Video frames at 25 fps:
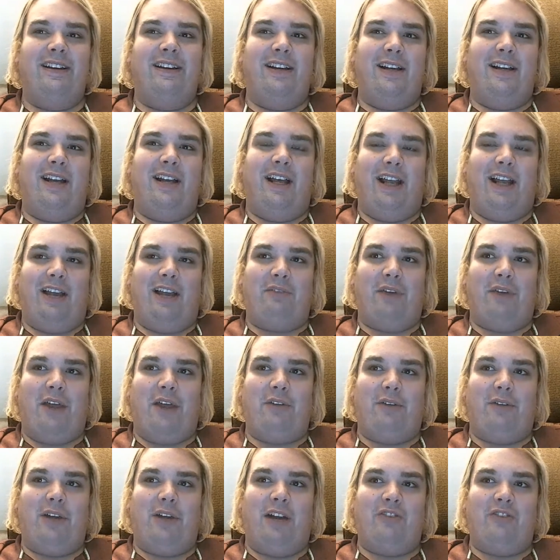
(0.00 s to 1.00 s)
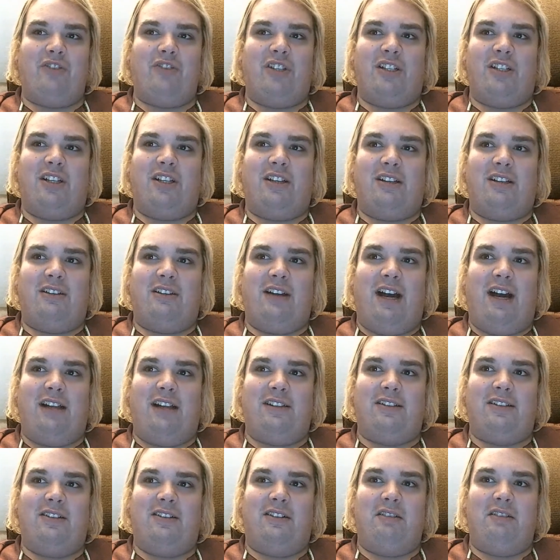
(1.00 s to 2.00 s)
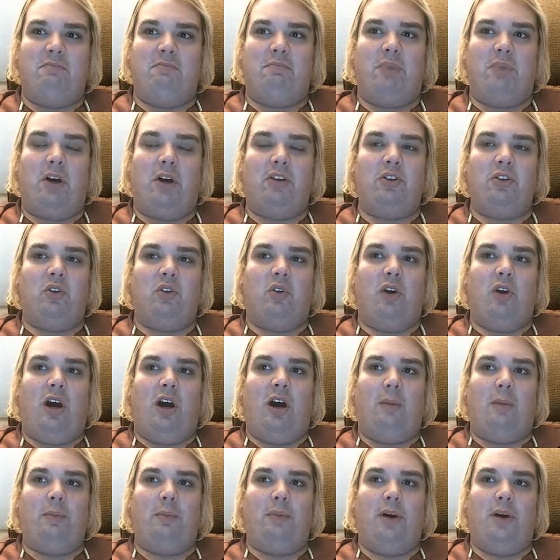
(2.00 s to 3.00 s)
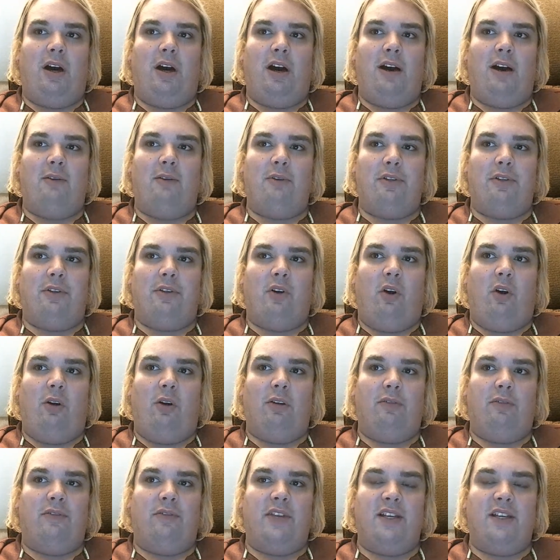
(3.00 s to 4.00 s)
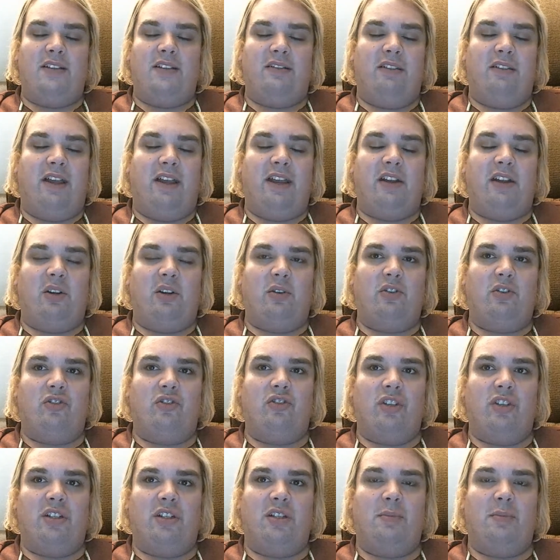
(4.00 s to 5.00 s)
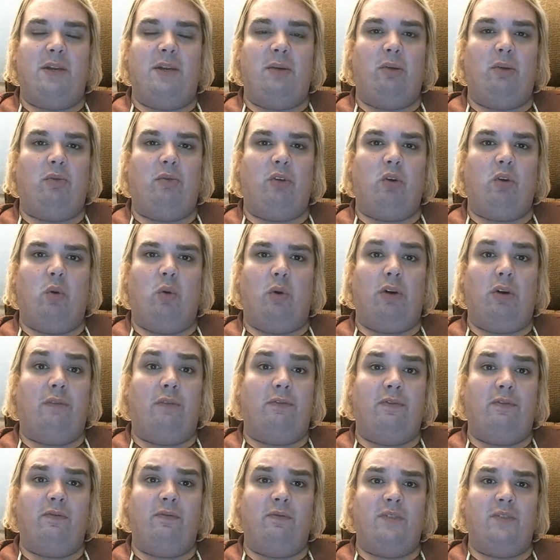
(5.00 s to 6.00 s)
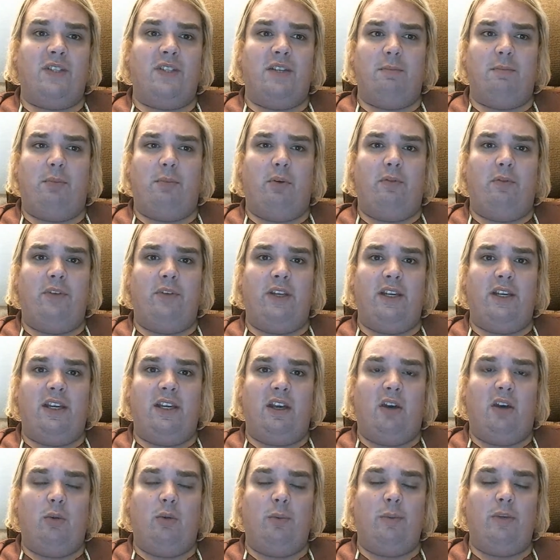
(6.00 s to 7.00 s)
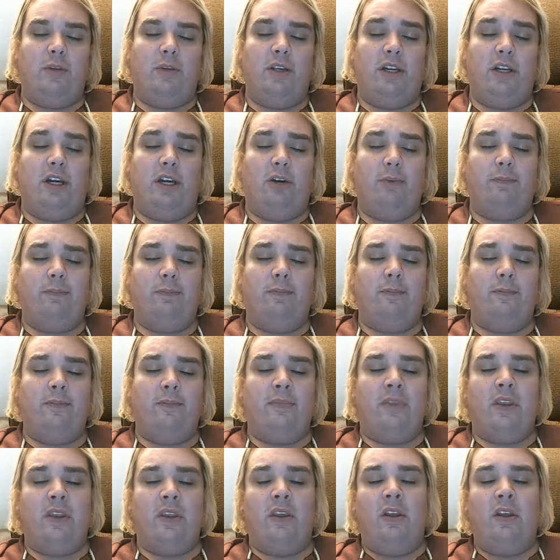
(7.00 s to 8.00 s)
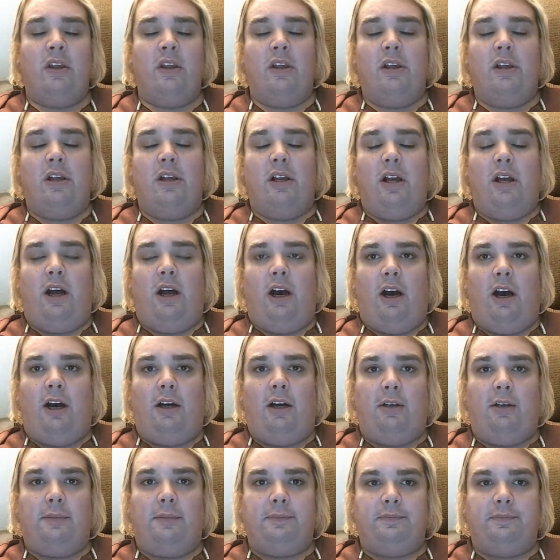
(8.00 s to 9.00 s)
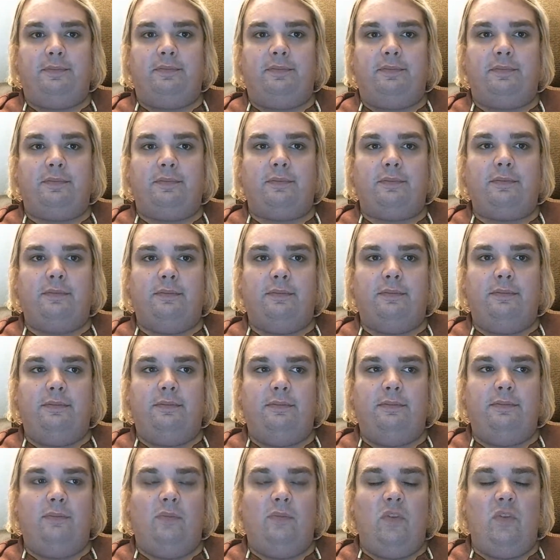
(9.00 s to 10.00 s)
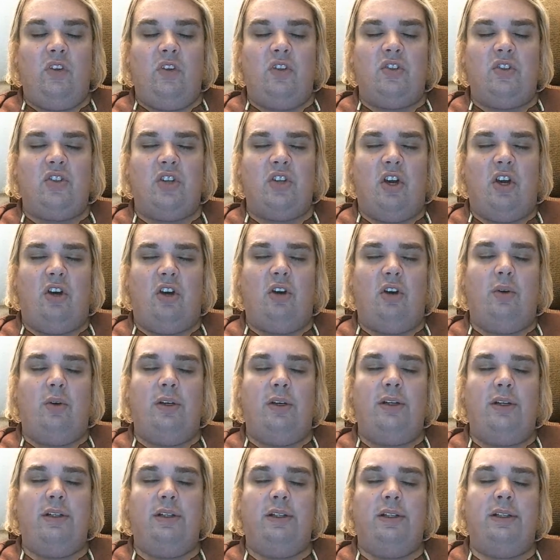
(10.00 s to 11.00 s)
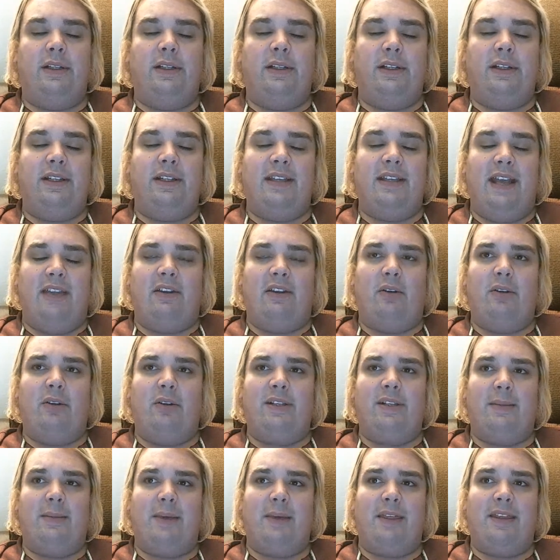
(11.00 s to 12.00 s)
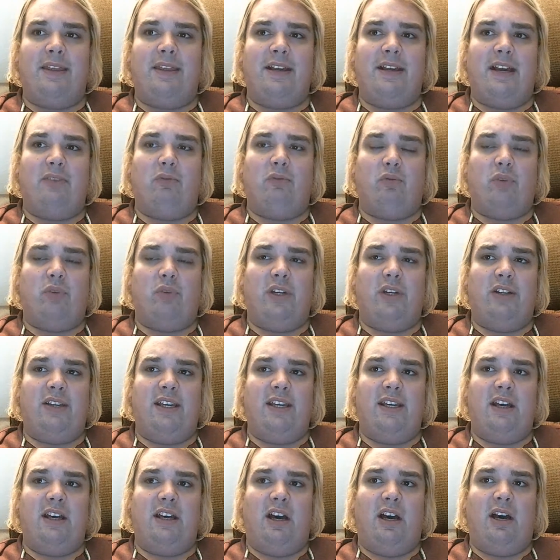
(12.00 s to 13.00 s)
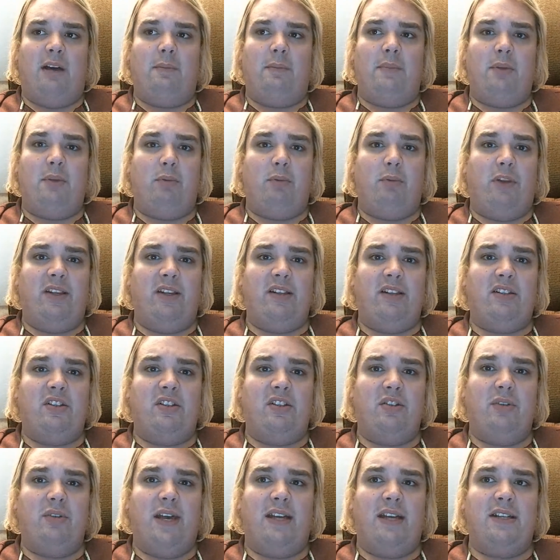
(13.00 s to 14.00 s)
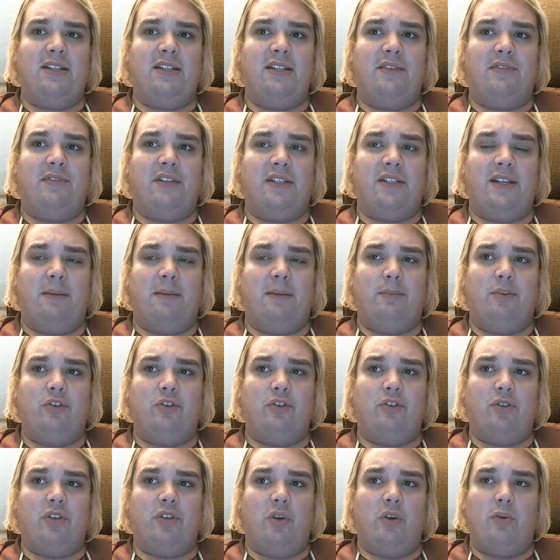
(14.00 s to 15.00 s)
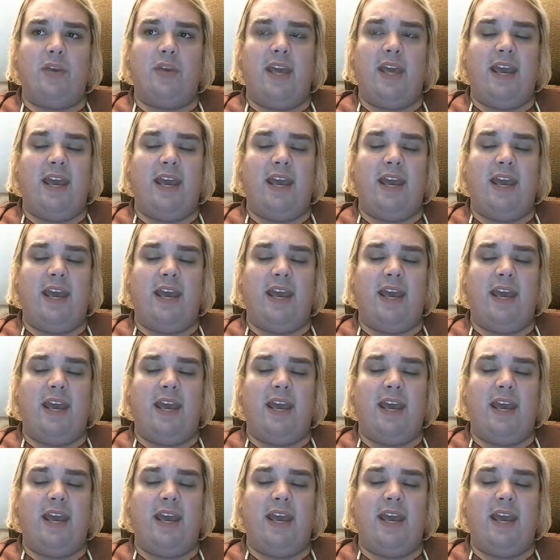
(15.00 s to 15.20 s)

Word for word: and I'd rather not just constantly bundle up uh, with all of these layers just to be able to record a simple video, you know? Um, so, yeah, the only time I think I'd really uh, be willing to do that is if the temperature is okay